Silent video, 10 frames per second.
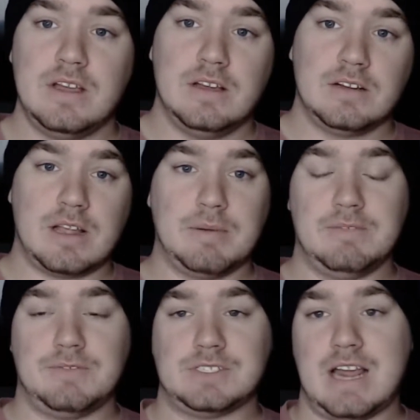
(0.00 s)
Coming
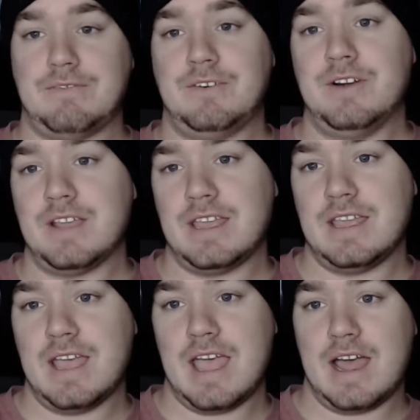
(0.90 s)
in for Stafford,
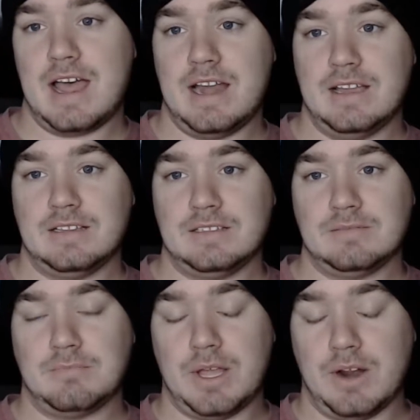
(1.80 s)
he had
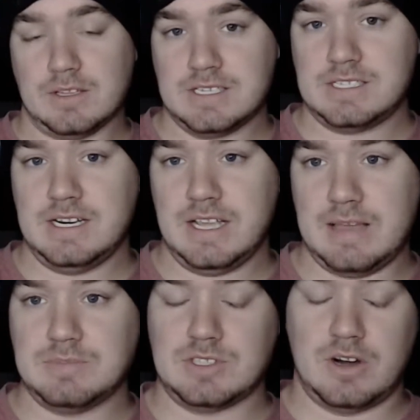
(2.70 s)
played all 16
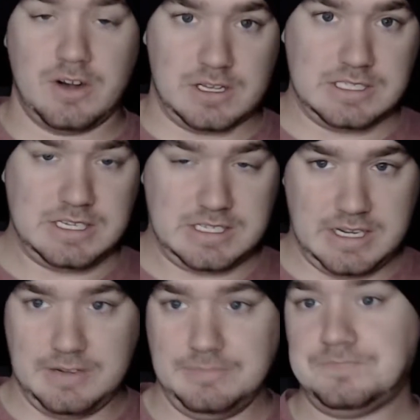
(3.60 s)
games, started all
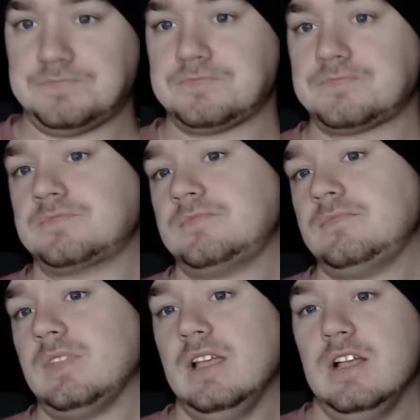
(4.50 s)
16,
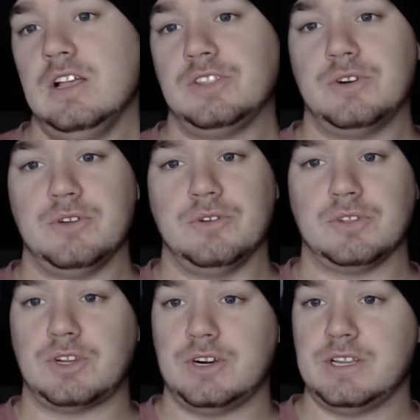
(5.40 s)
through
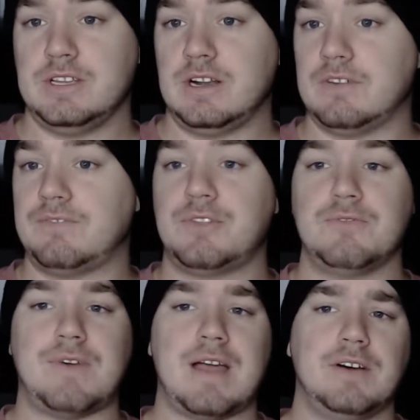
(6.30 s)

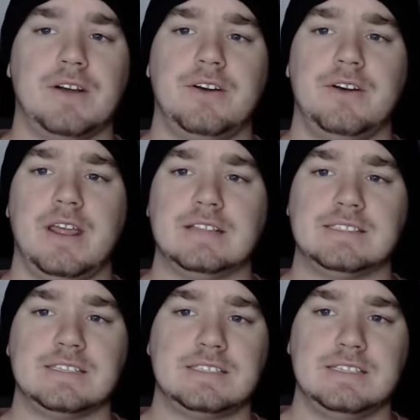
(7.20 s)

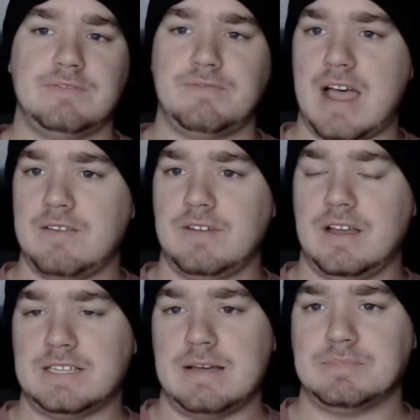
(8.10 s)
565
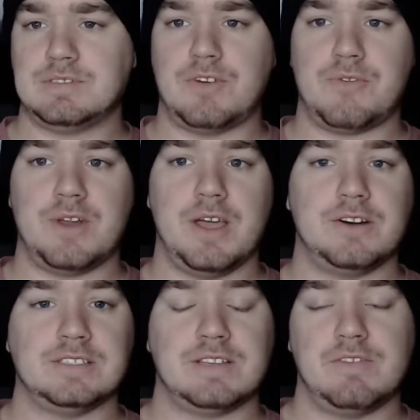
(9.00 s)
attempts for
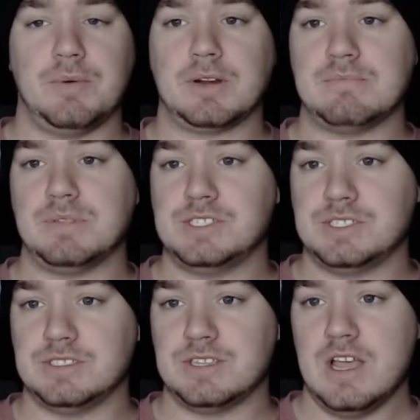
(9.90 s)
371
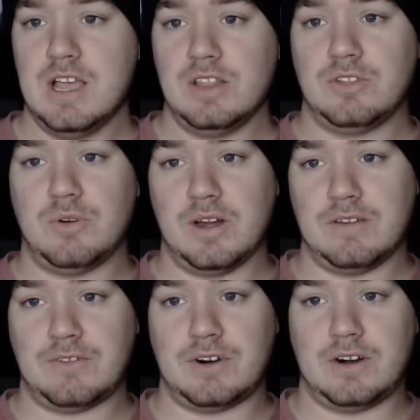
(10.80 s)
completions,
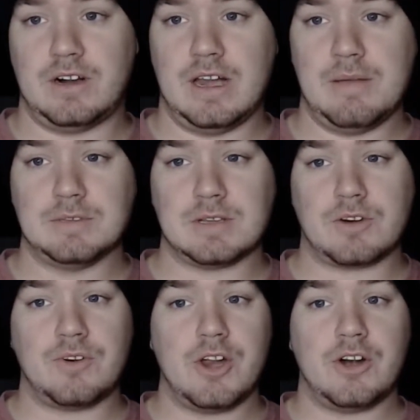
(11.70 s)
throwing for, it was a
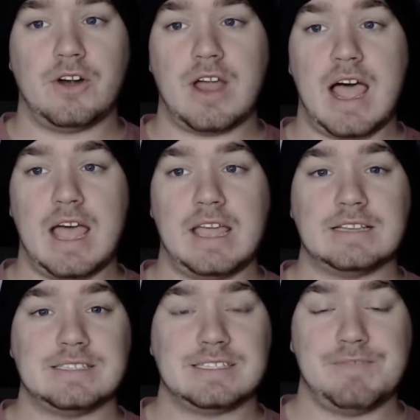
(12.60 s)
career high
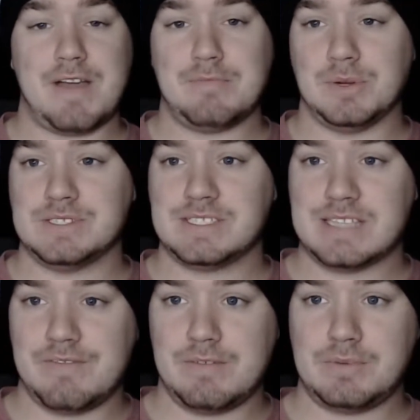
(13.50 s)

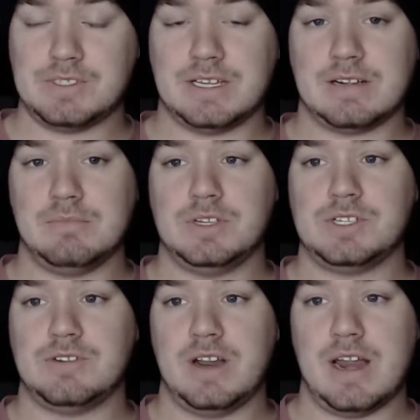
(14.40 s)
65.7%
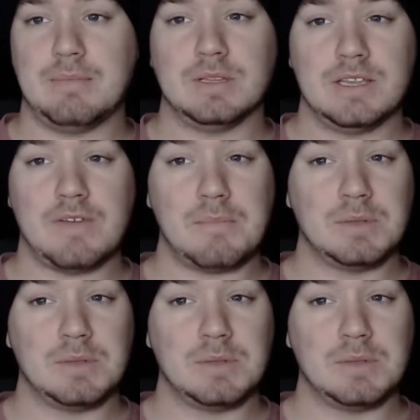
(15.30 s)
completion rate, I believe. I